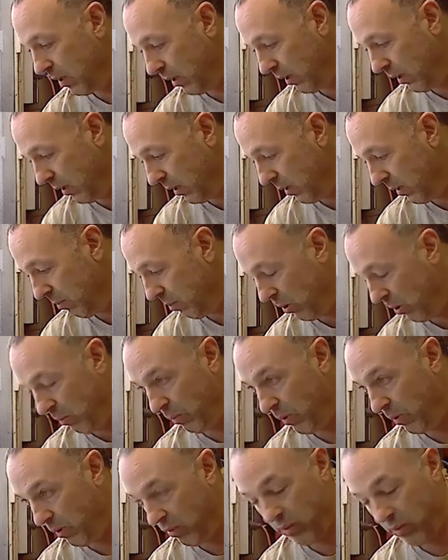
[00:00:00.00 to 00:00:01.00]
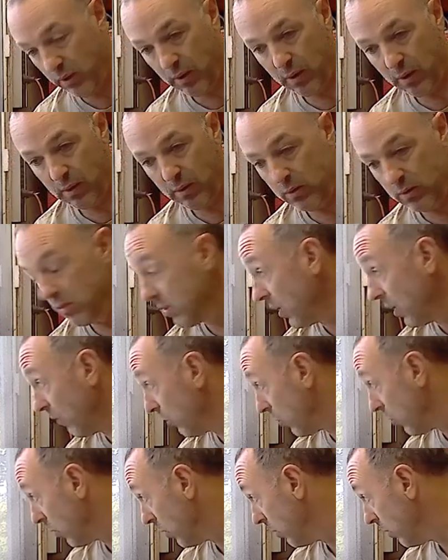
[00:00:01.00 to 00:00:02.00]
uh, but with uh,
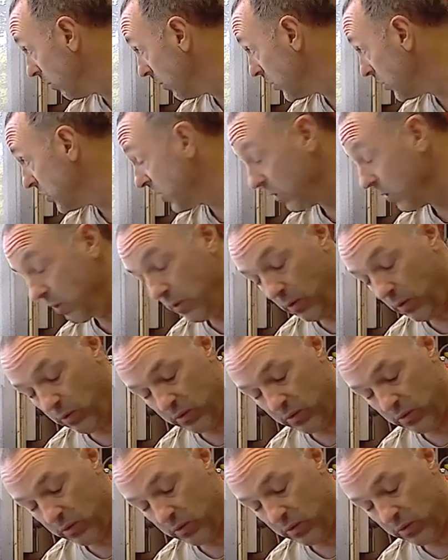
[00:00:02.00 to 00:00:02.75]
tougher material and